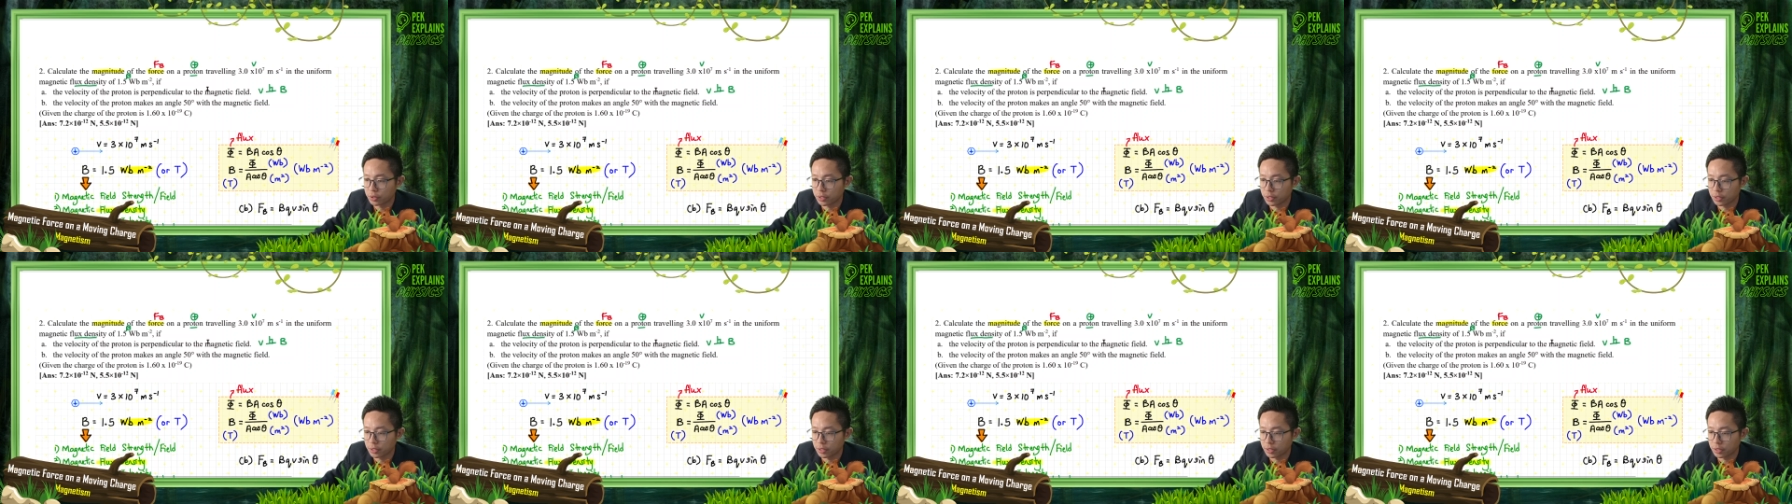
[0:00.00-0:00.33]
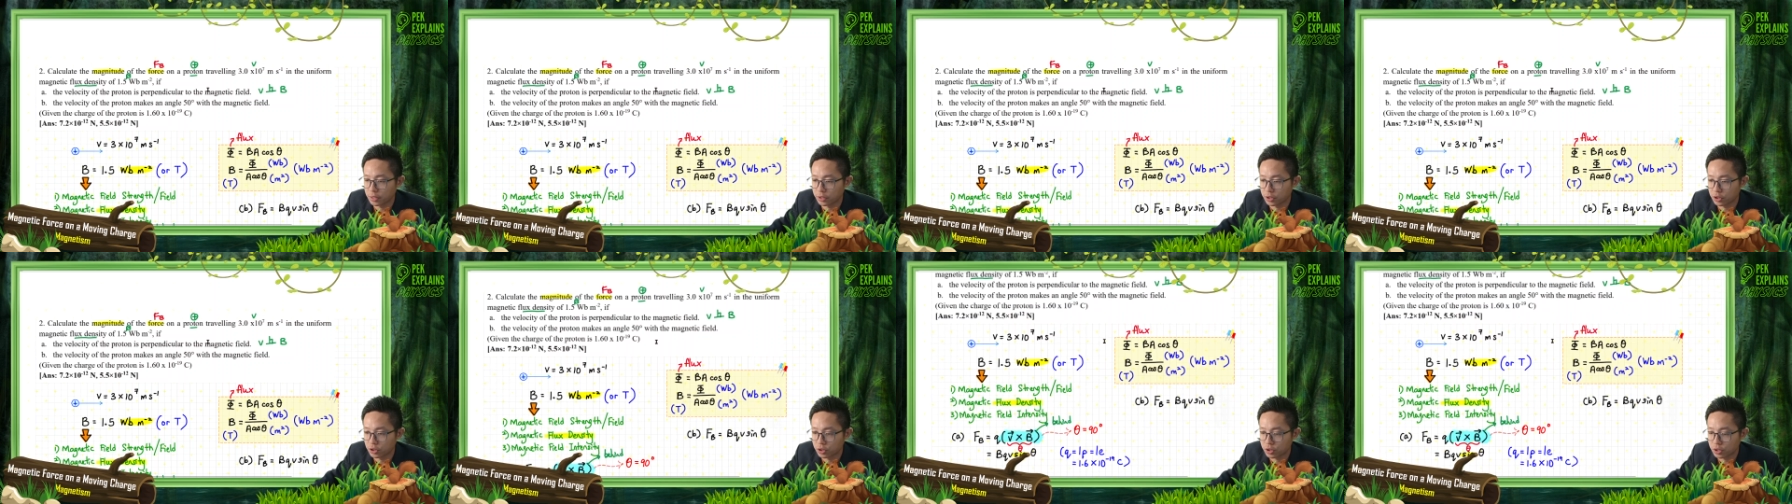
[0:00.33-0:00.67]

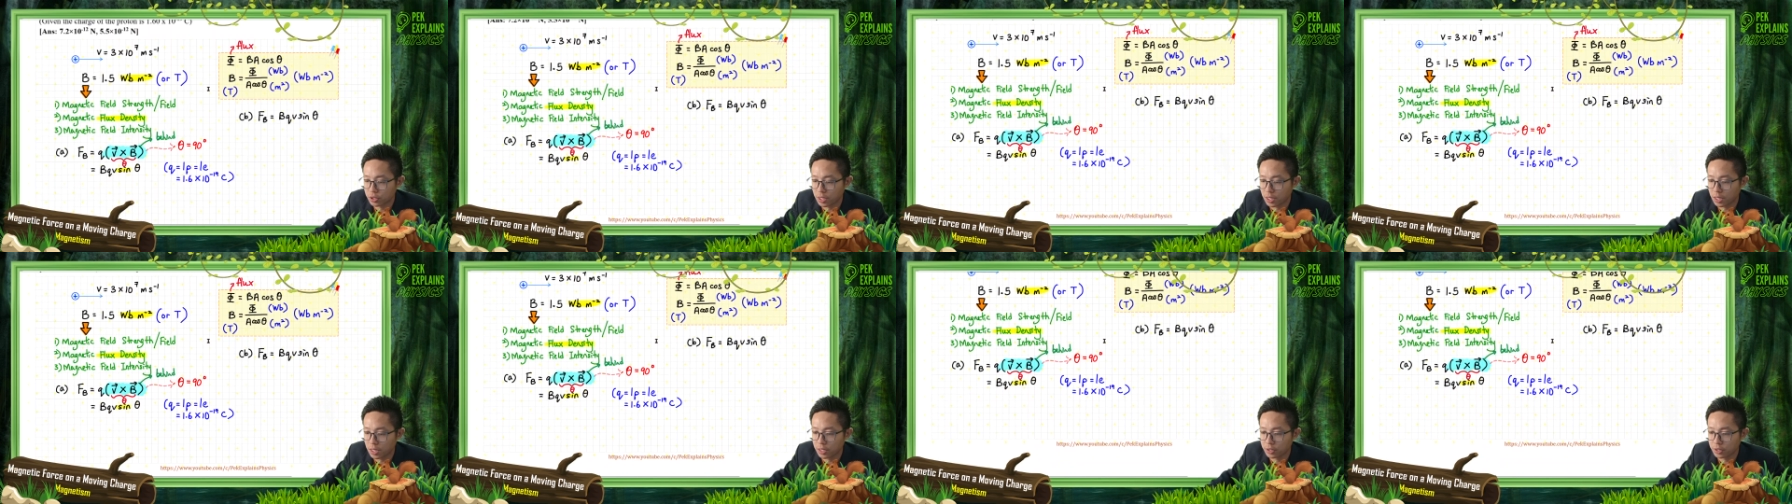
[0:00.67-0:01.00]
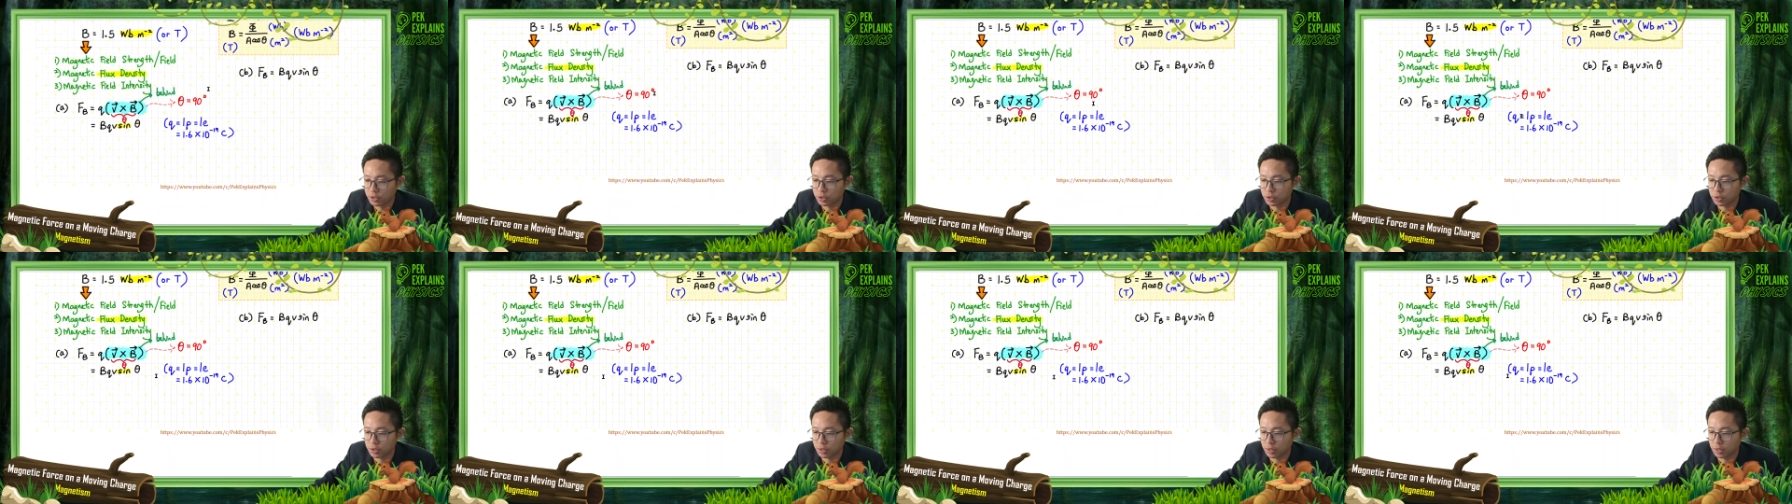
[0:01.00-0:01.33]
the
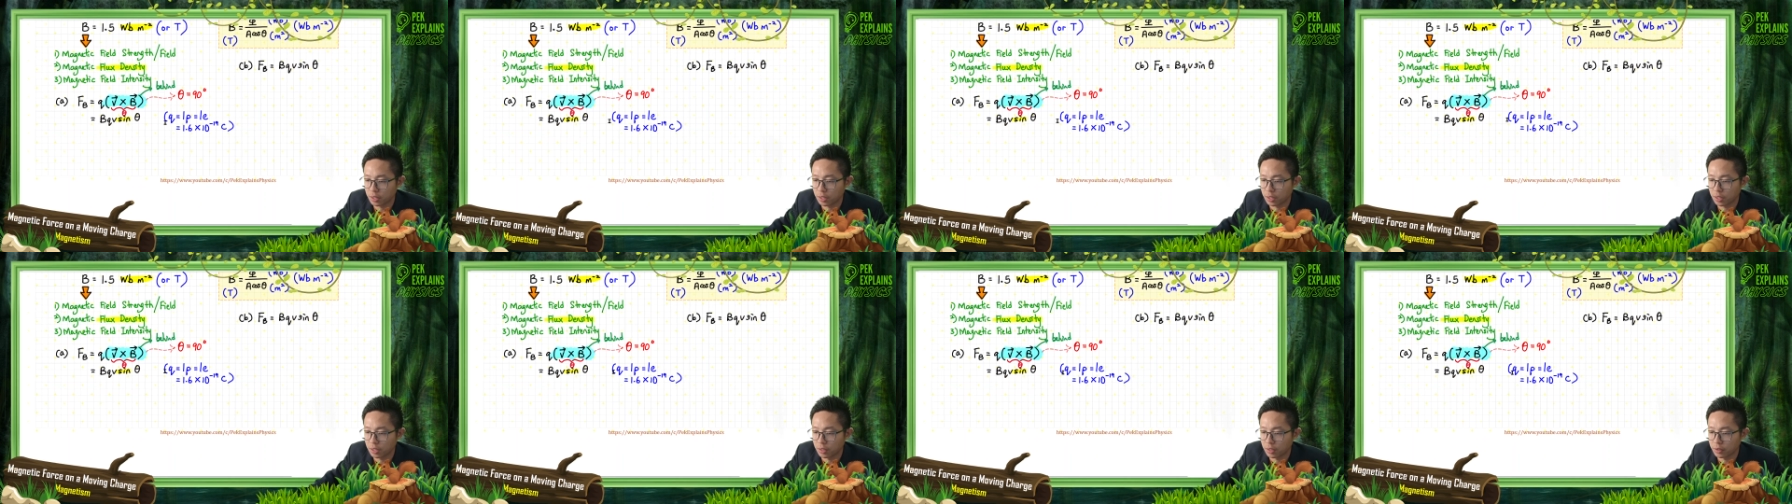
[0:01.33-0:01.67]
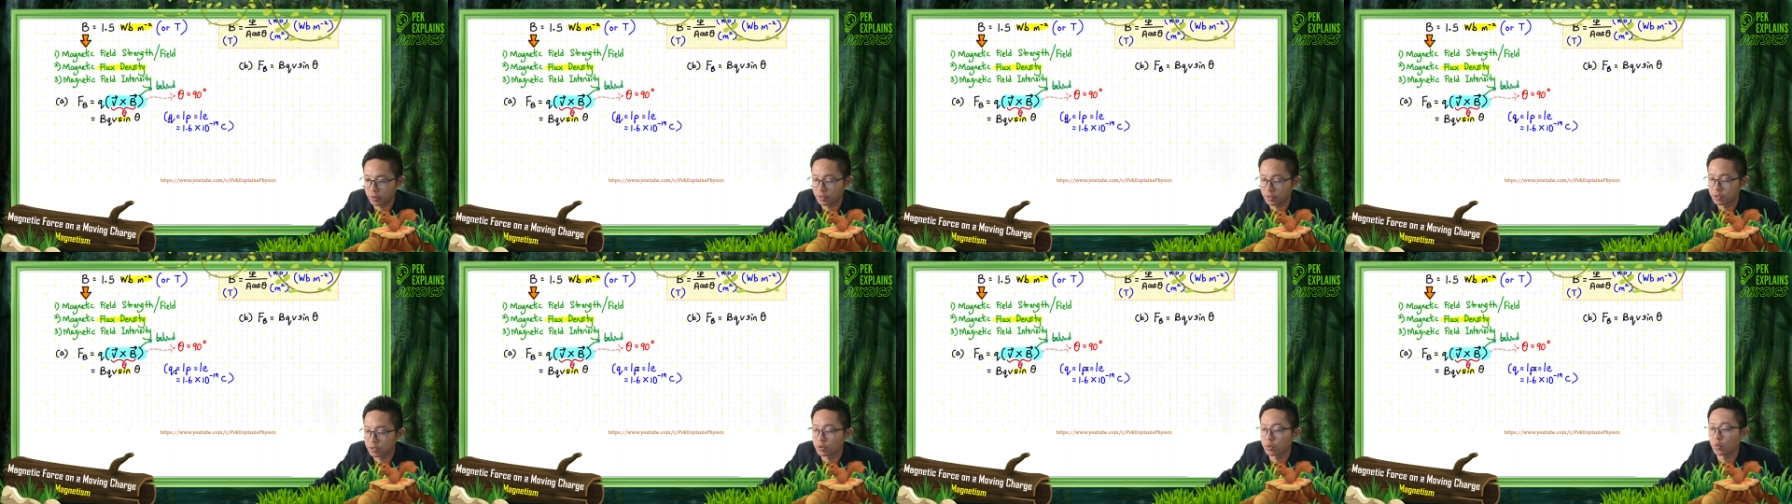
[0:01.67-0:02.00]
charge
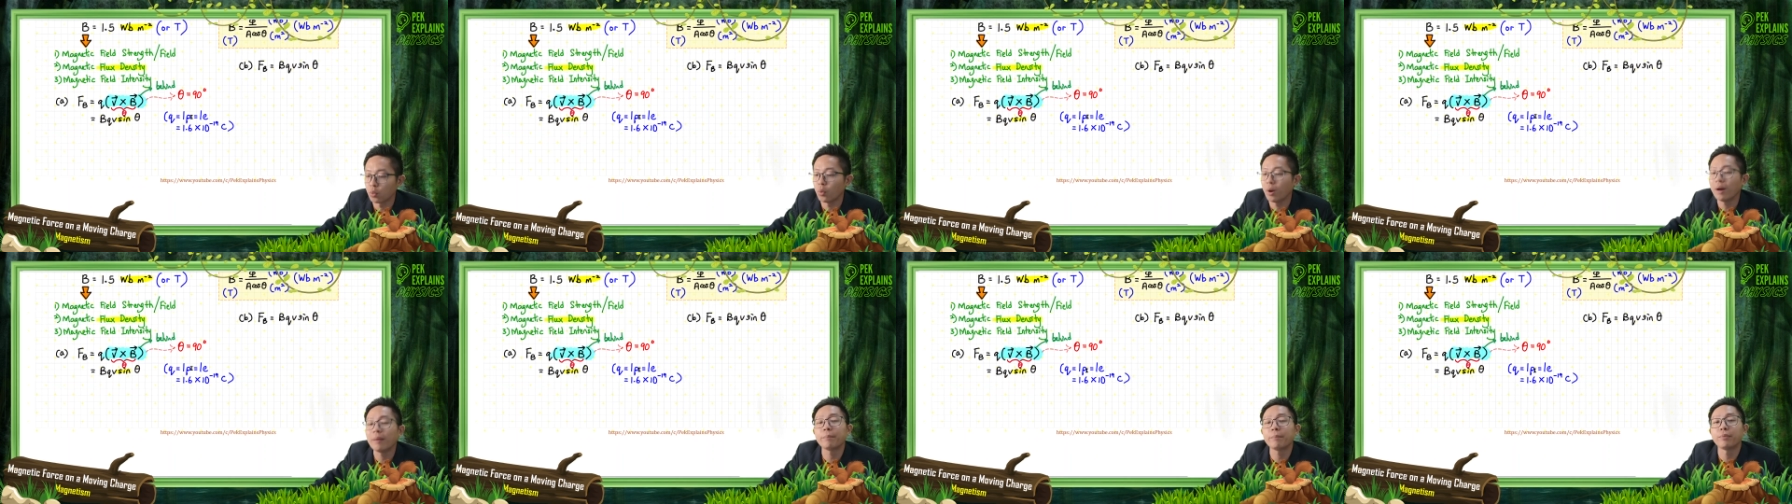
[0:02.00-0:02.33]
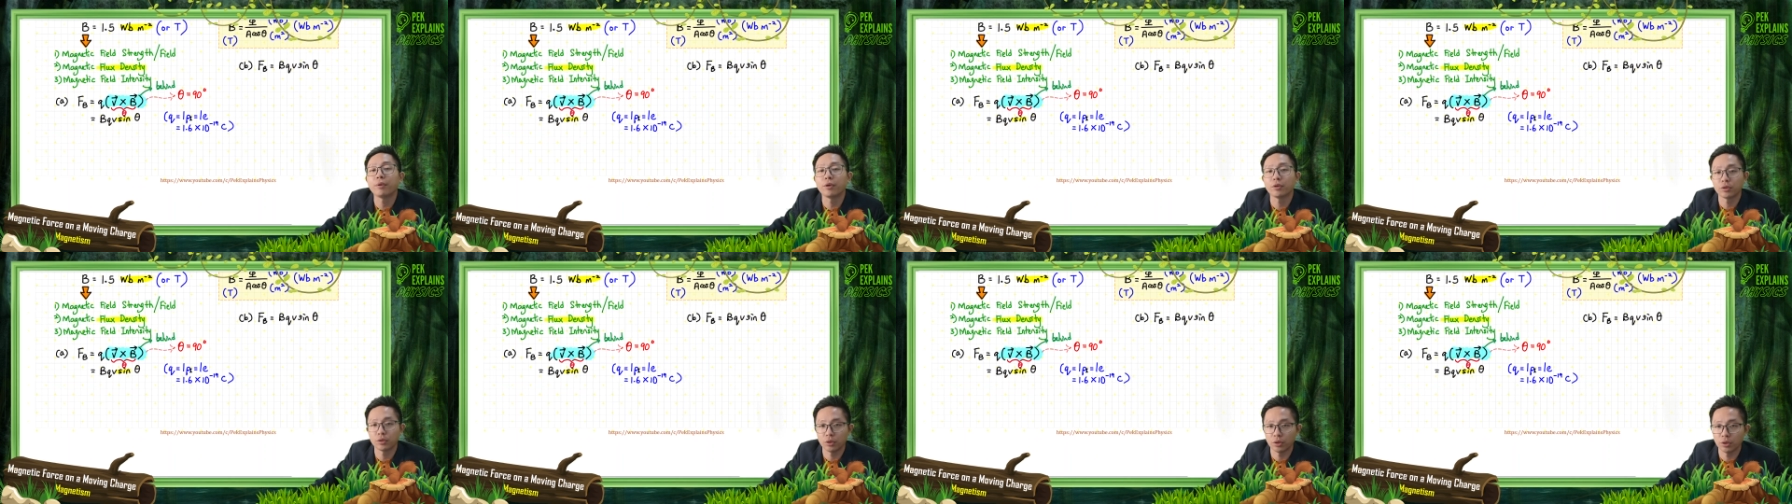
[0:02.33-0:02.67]
is 1
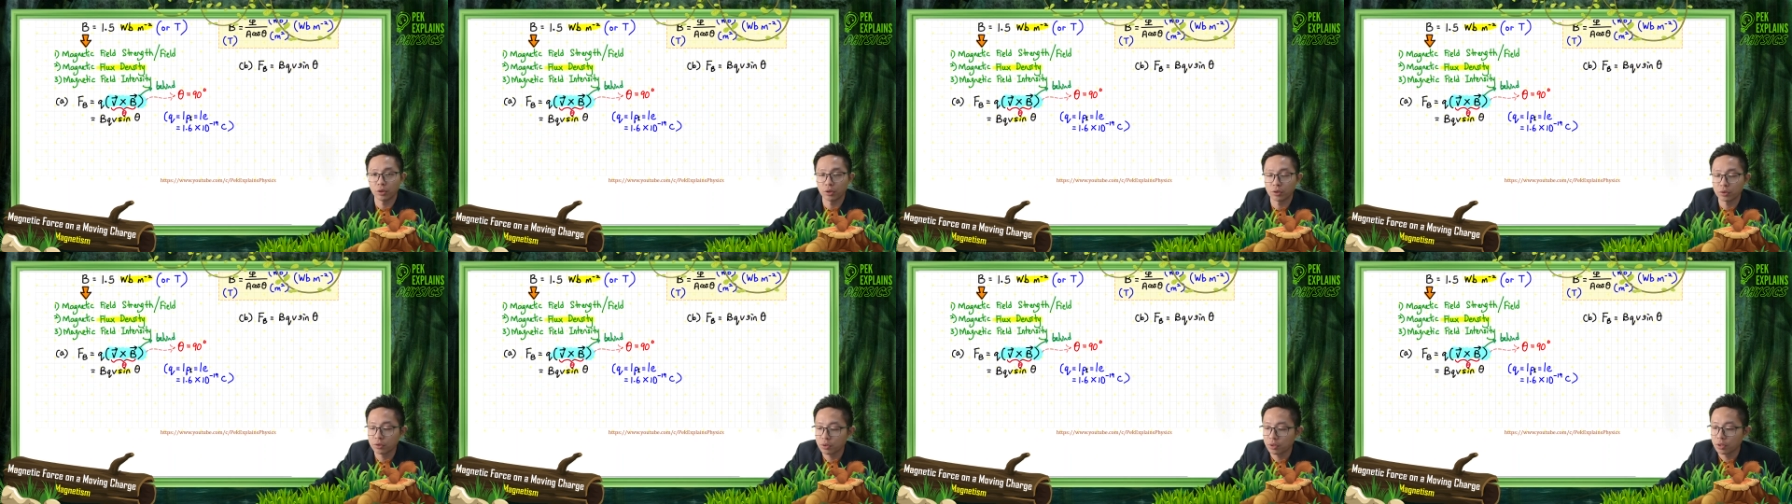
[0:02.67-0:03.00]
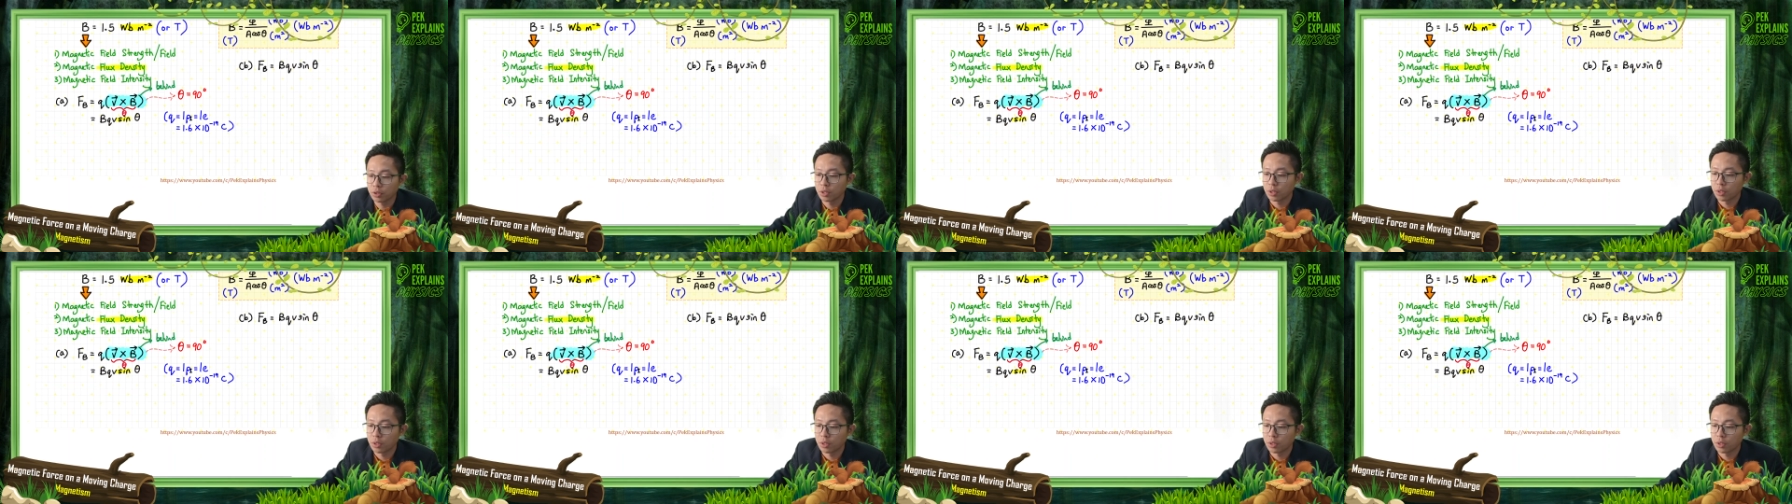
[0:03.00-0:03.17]
proton.